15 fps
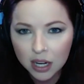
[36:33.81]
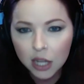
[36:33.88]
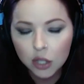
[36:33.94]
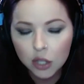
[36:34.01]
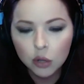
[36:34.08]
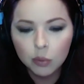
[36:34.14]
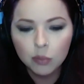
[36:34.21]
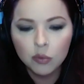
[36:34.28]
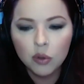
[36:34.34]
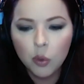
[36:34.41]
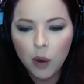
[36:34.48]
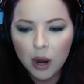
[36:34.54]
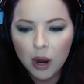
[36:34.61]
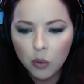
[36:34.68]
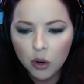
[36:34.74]
So the, the
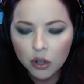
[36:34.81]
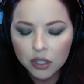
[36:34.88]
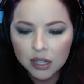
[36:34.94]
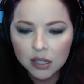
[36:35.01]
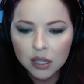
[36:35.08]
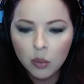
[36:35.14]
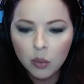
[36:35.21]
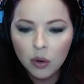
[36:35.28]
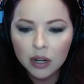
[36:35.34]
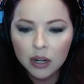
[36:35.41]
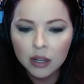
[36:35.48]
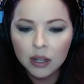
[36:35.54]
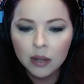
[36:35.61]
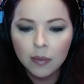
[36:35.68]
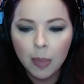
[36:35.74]
way it works is
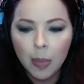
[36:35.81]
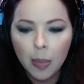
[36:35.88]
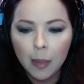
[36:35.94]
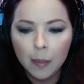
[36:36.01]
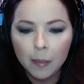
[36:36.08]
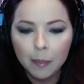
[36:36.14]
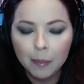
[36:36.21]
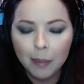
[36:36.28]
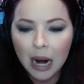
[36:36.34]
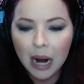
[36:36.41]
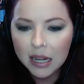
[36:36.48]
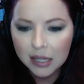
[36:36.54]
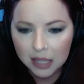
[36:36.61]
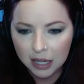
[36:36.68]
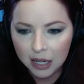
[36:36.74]
someone
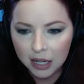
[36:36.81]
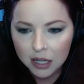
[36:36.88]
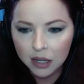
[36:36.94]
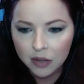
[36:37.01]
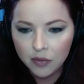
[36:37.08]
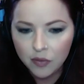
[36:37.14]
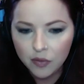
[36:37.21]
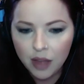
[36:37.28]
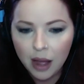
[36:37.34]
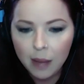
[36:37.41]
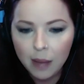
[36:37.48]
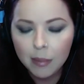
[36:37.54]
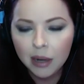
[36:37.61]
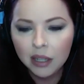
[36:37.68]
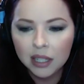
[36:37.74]
buys it, that
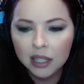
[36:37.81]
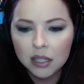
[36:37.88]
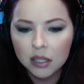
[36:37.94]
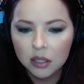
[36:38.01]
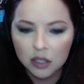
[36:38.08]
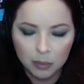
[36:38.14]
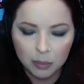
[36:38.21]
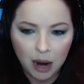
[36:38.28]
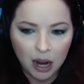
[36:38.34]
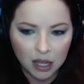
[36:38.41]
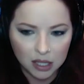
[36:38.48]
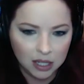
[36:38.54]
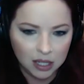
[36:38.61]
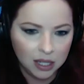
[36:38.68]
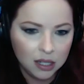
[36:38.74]
money gets
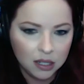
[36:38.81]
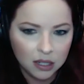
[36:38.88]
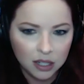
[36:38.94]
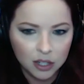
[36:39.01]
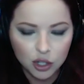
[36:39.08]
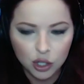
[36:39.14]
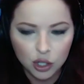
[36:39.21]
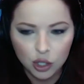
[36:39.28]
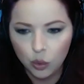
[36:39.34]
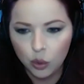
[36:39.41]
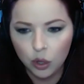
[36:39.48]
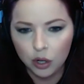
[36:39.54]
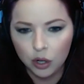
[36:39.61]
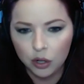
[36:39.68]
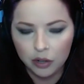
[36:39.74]
deposited into
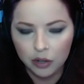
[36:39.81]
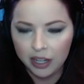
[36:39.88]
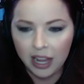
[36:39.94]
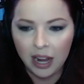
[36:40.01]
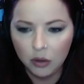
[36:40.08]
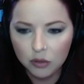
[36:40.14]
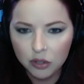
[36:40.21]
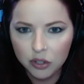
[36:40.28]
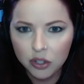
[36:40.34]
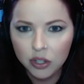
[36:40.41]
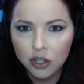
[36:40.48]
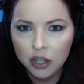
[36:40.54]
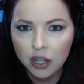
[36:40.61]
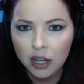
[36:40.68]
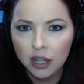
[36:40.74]
your account,
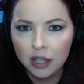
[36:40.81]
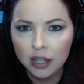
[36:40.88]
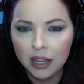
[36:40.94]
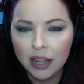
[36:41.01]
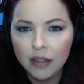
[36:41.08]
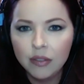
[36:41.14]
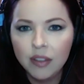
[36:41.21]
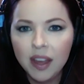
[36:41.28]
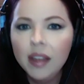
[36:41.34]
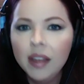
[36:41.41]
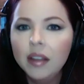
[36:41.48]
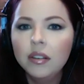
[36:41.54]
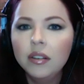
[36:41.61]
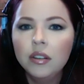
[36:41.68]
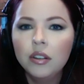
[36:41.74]
and
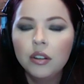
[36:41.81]
then